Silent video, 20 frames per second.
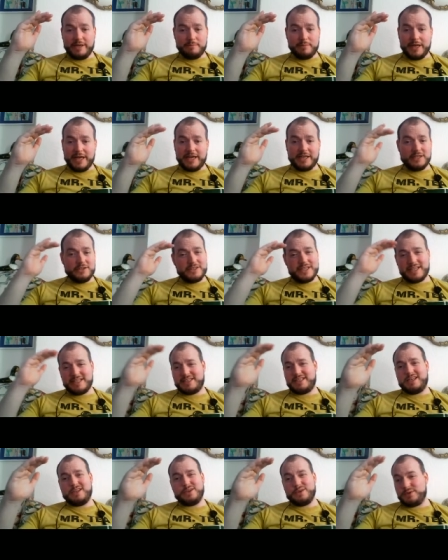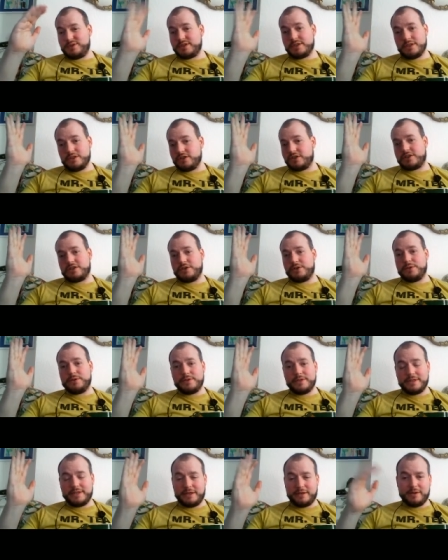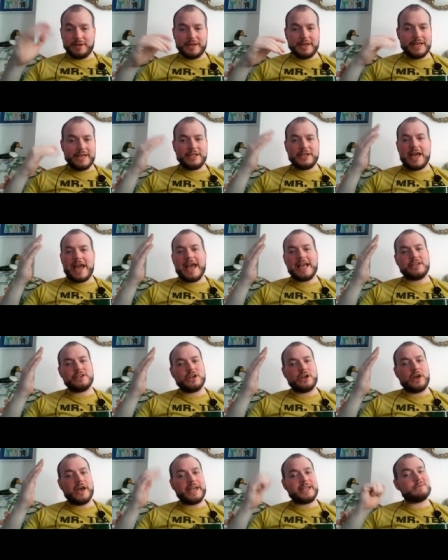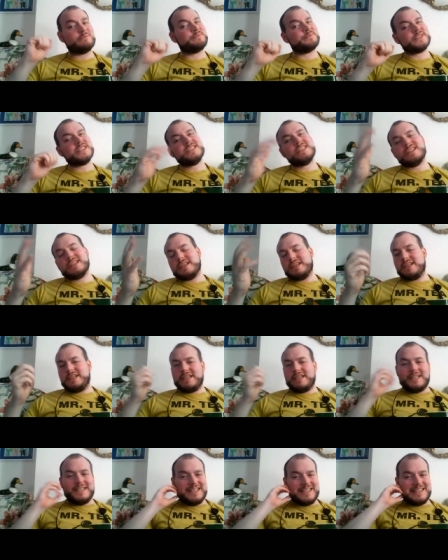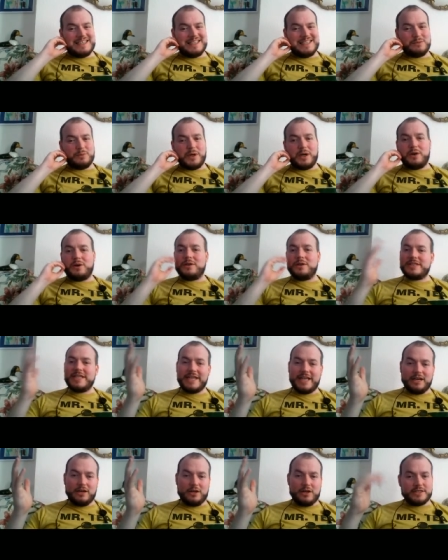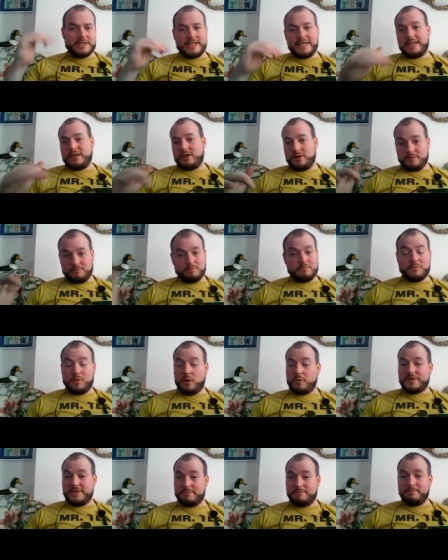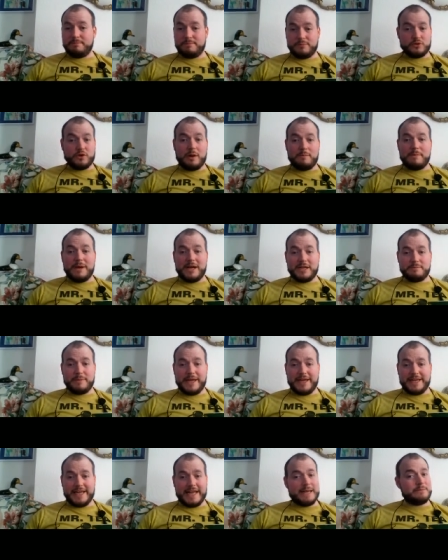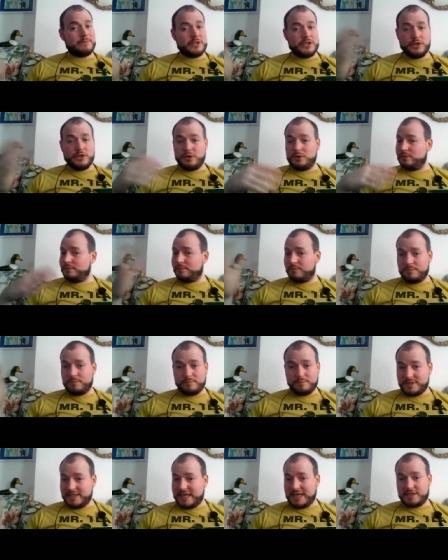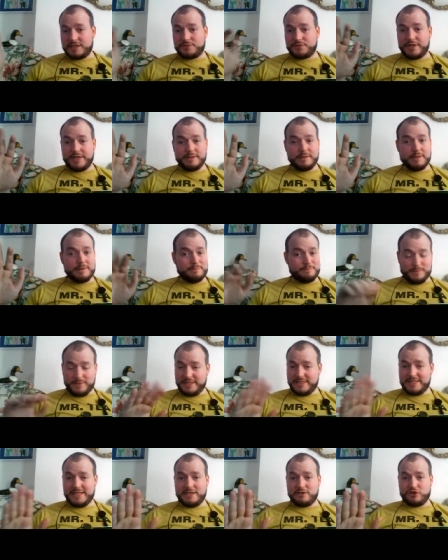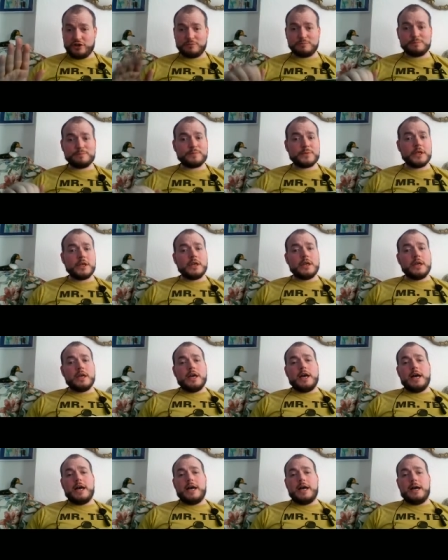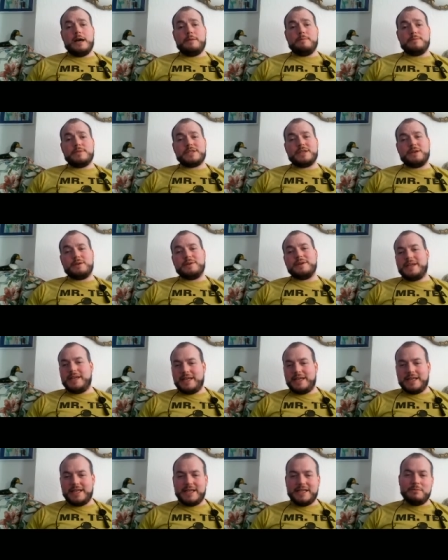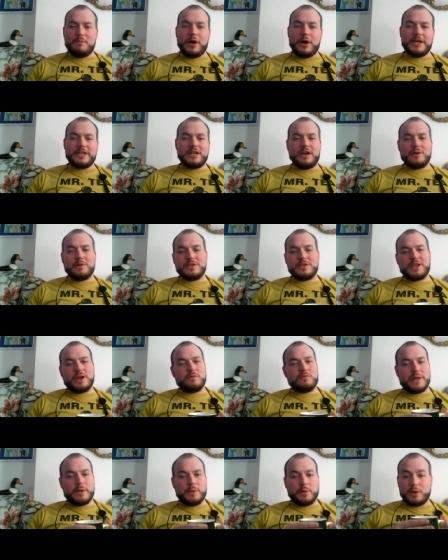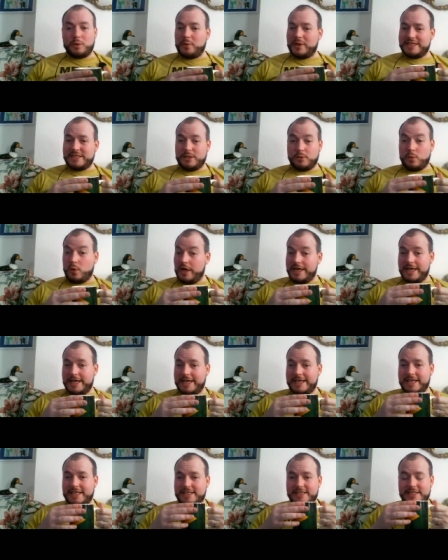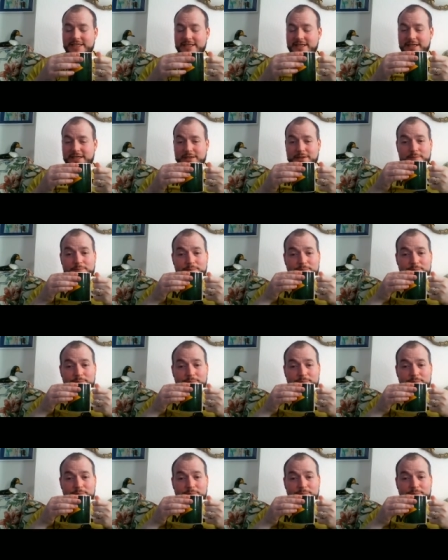player, and you tend to lose. You just do, and in your head you're like, oh well, I'll take a loss, and then I'll obviously try and bounce back game 2/3, etc. So in your mind, you're like, we don't really want to waste a white against a